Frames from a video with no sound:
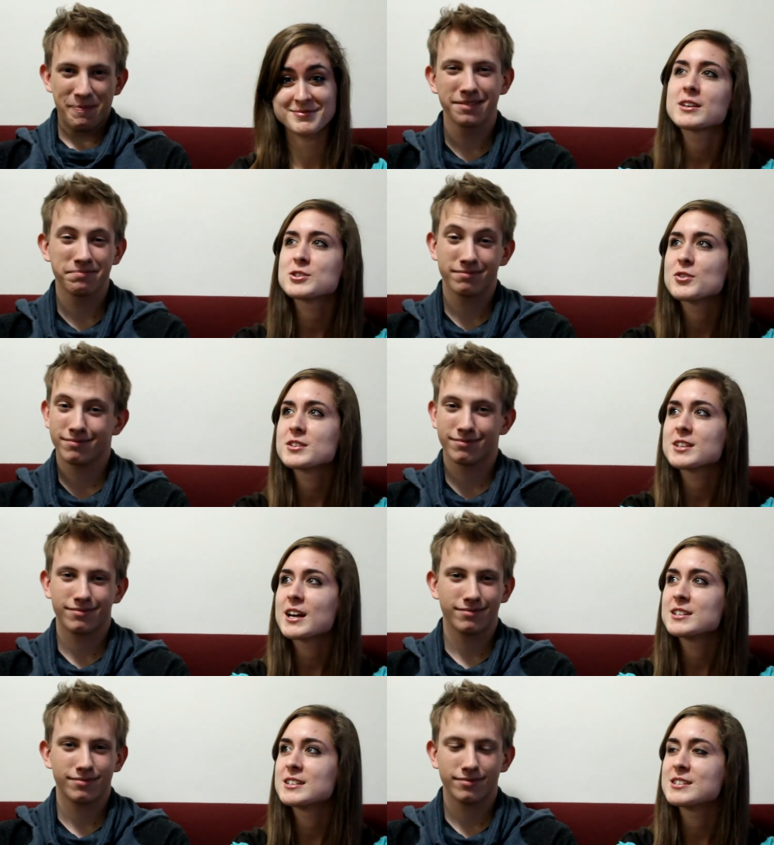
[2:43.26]
Speaker 1: because you're a
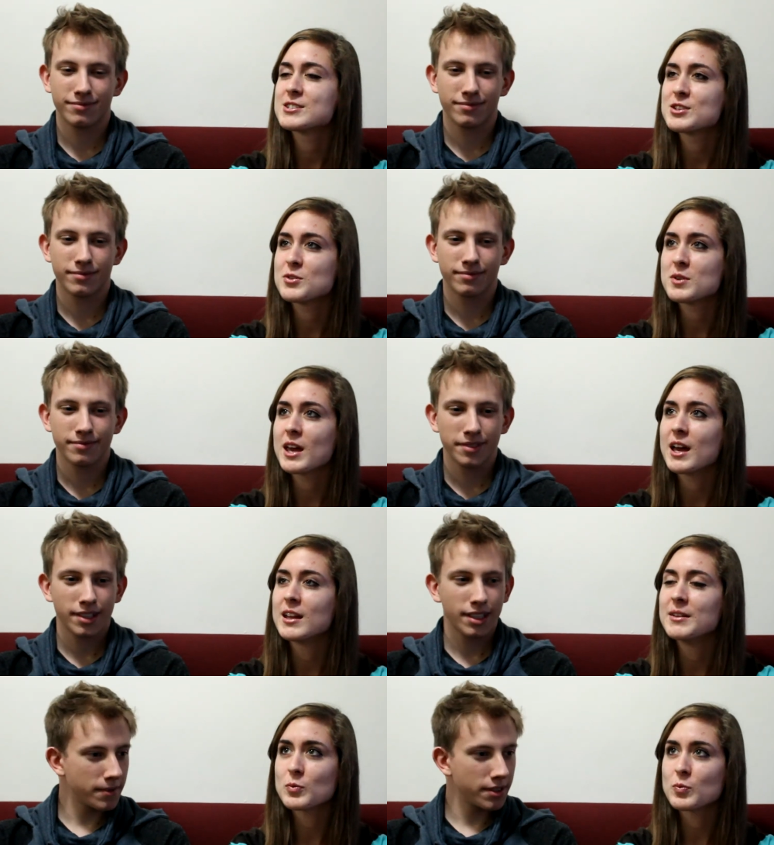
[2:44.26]
scientist, you
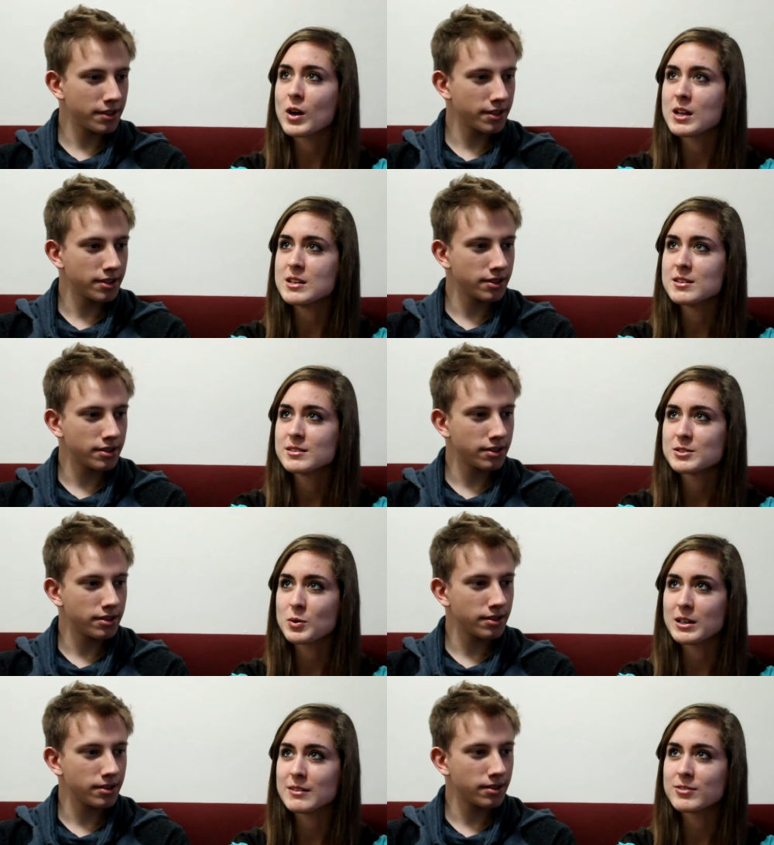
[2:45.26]
can run
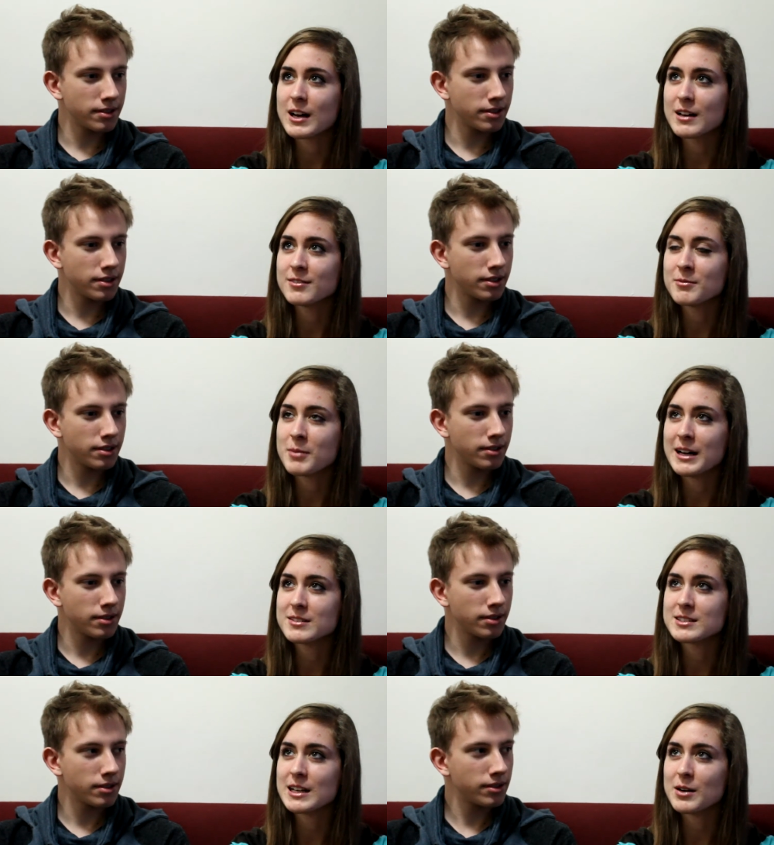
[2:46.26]
25
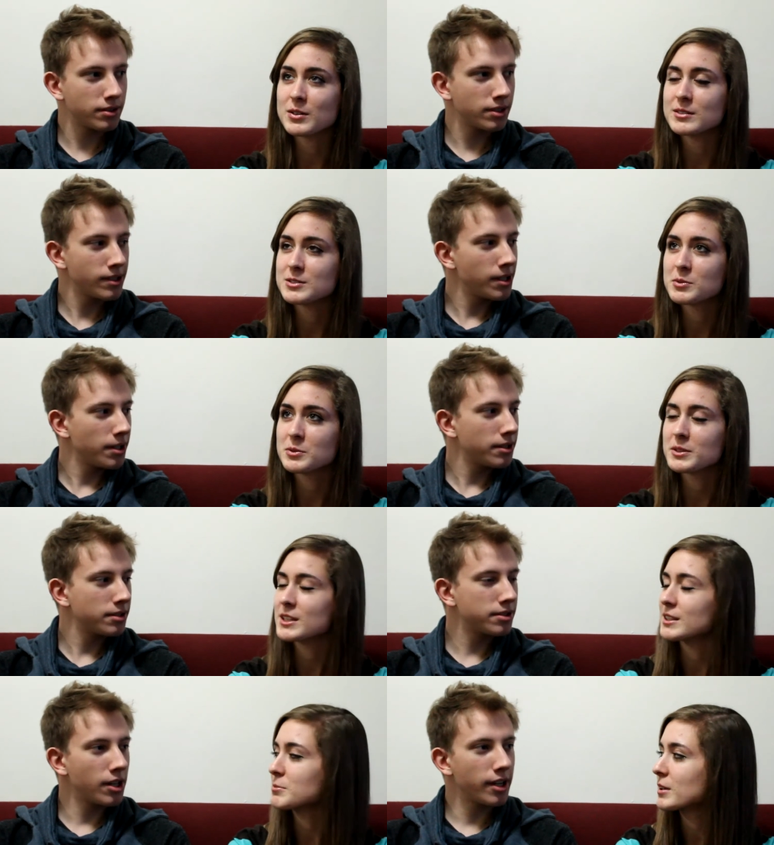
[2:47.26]
miles an hour. That's what you were
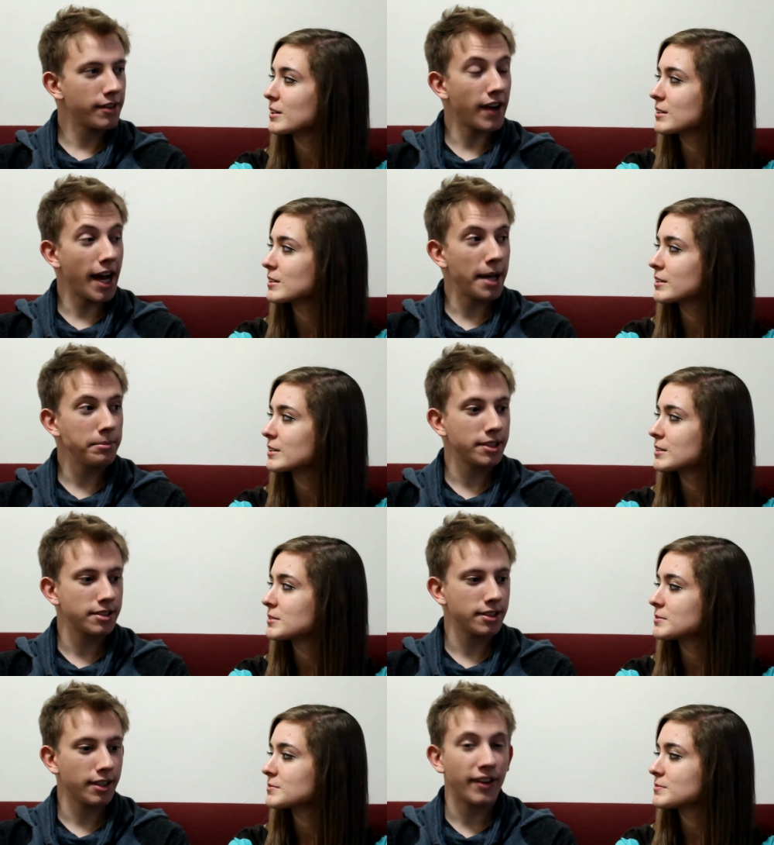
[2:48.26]
telling so me. So
Speaker 2: if I'm
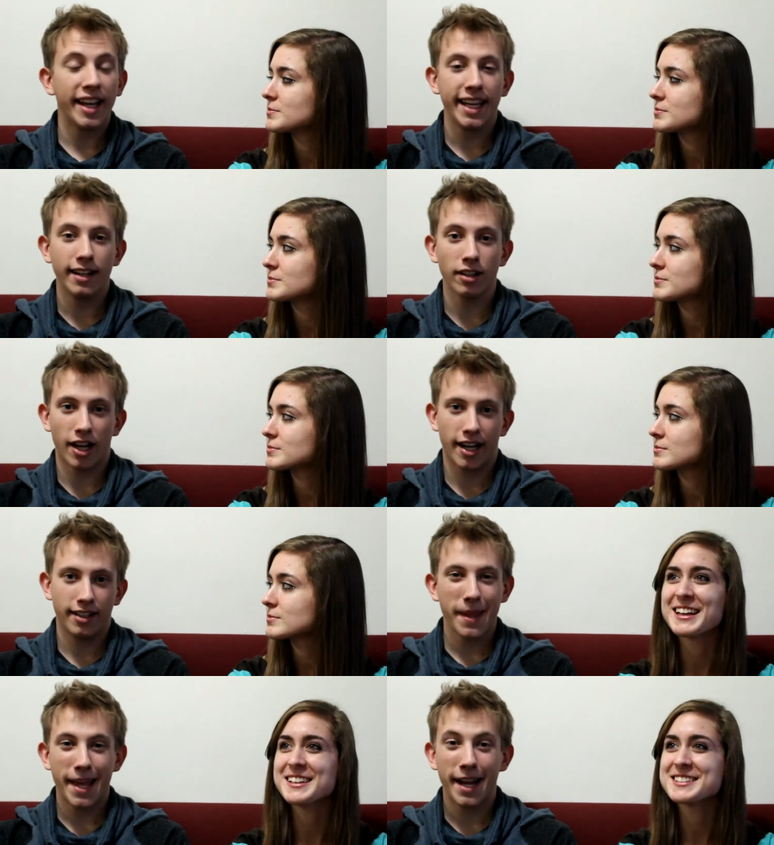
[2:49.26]
just, if I eat a
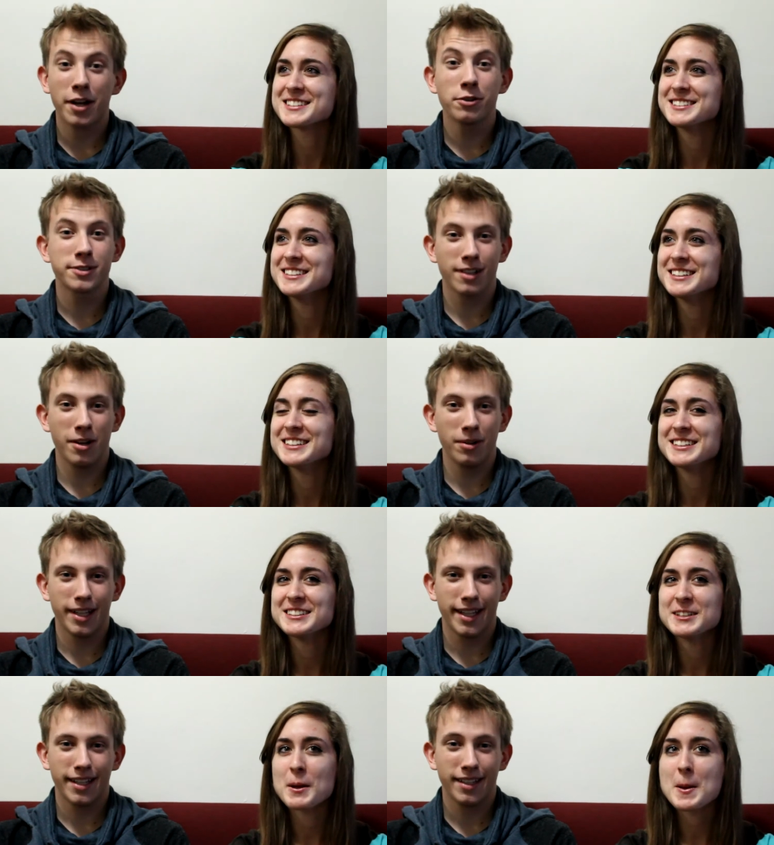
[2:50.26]
lot yes. and I go
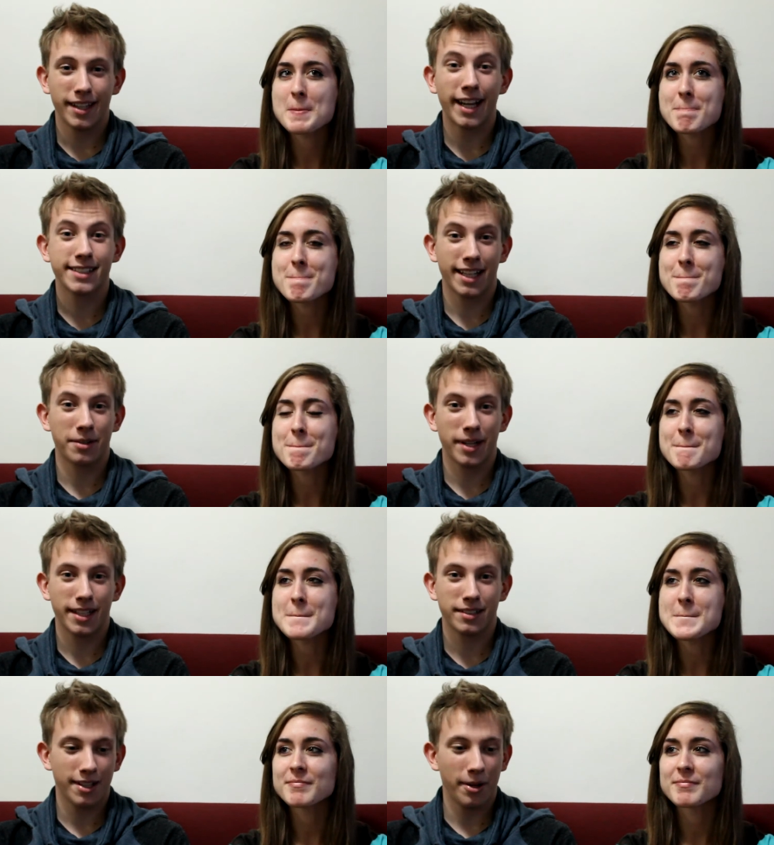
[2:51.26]
slowly, I
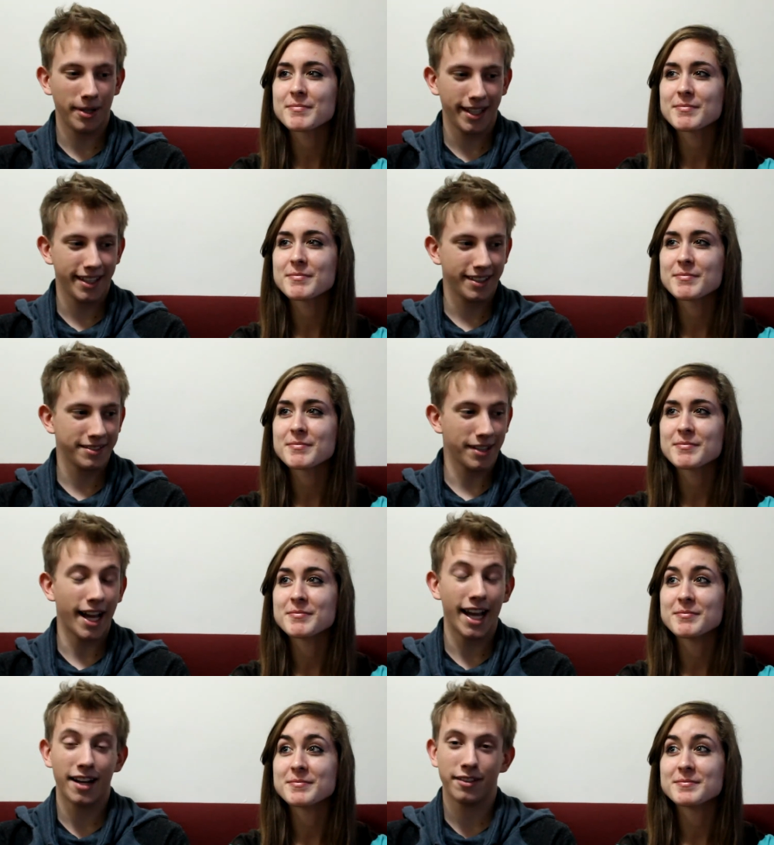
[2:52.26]
accelerate slowly,
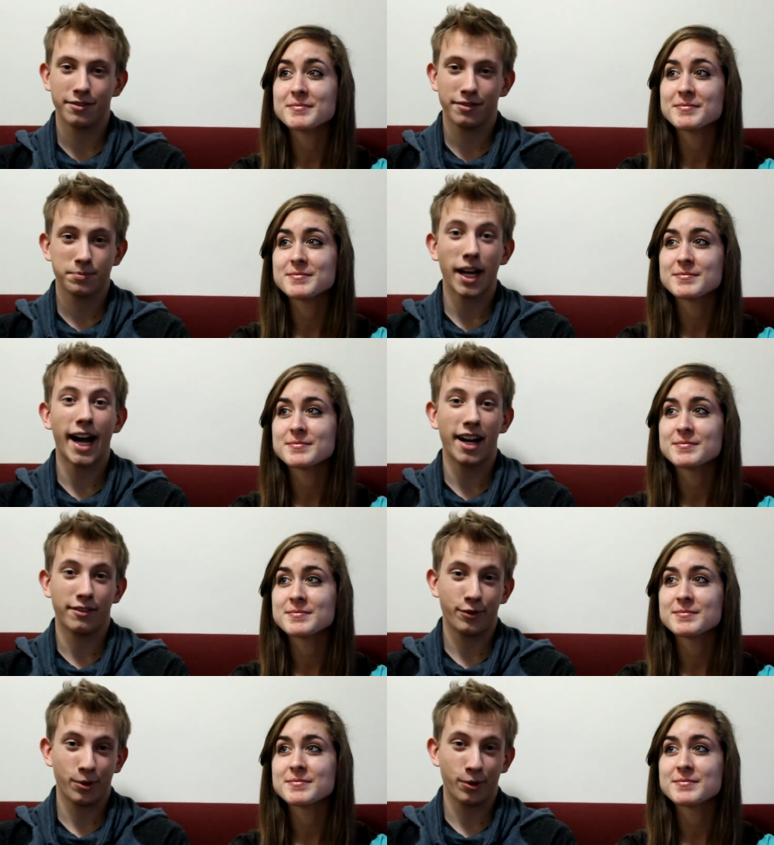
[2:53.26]
I have a higher